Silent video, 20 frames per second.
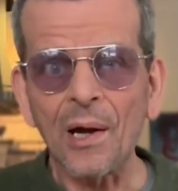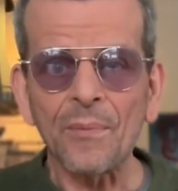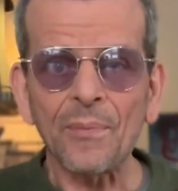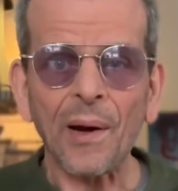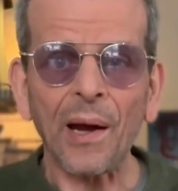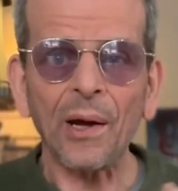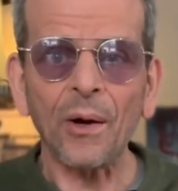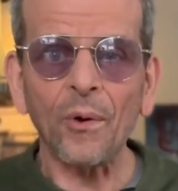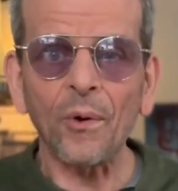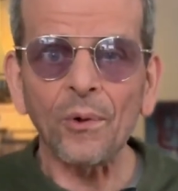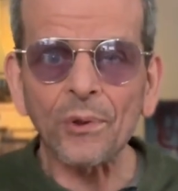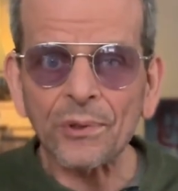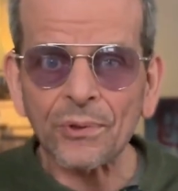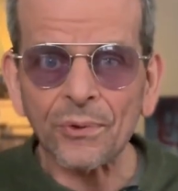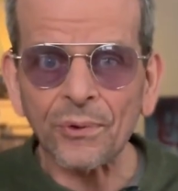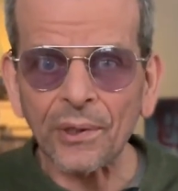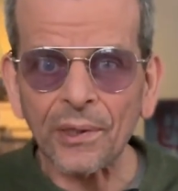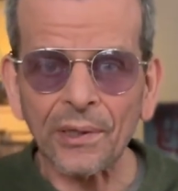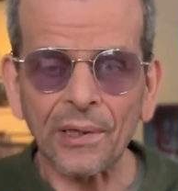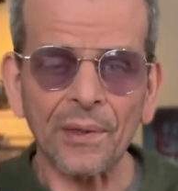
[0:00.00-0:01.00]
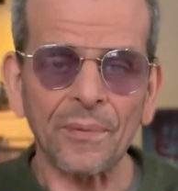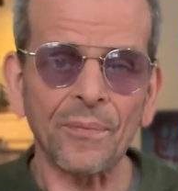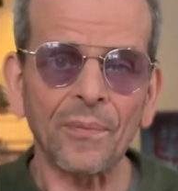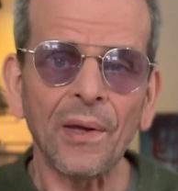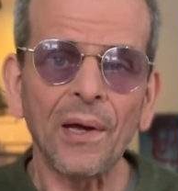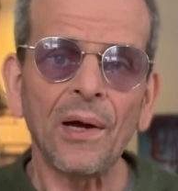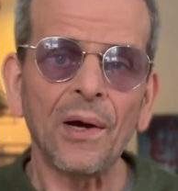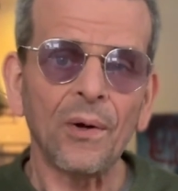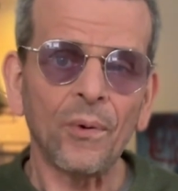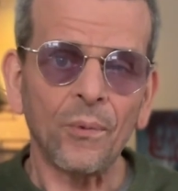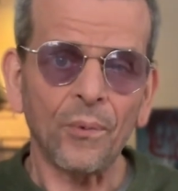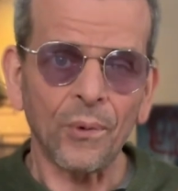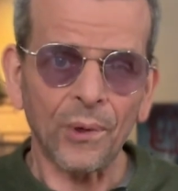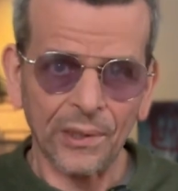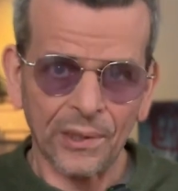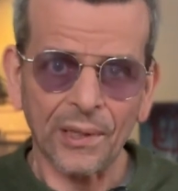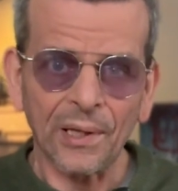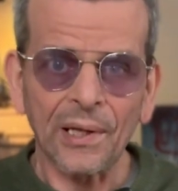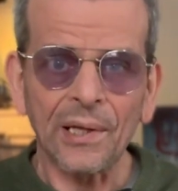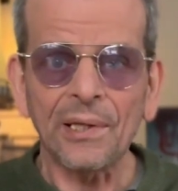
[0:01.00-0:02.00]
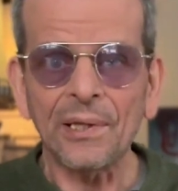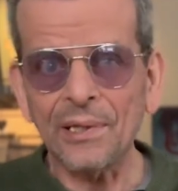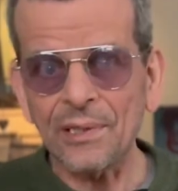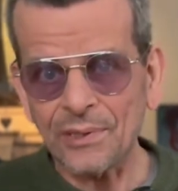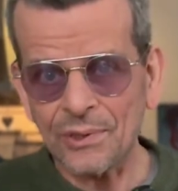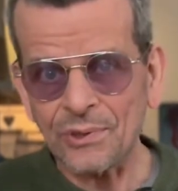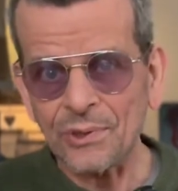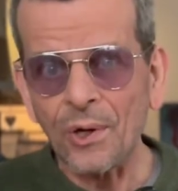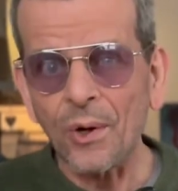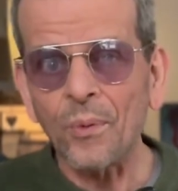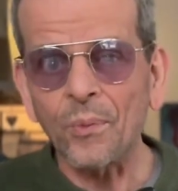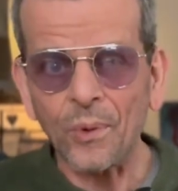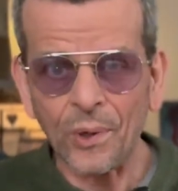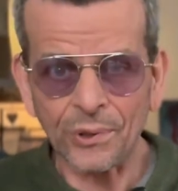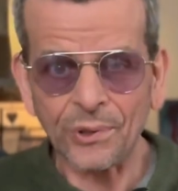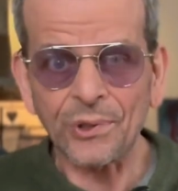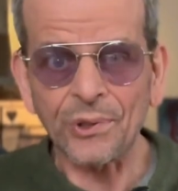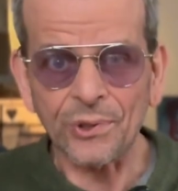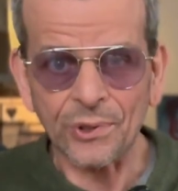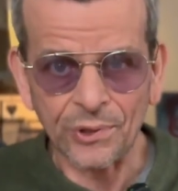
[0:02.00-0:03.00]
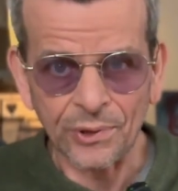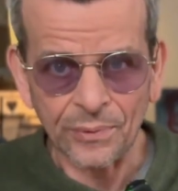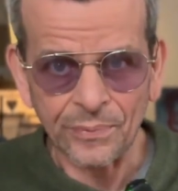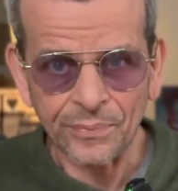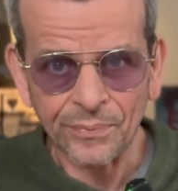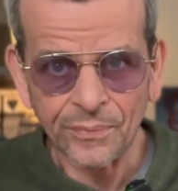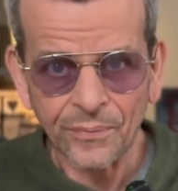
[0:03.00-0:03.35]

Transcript: by altering them with these washes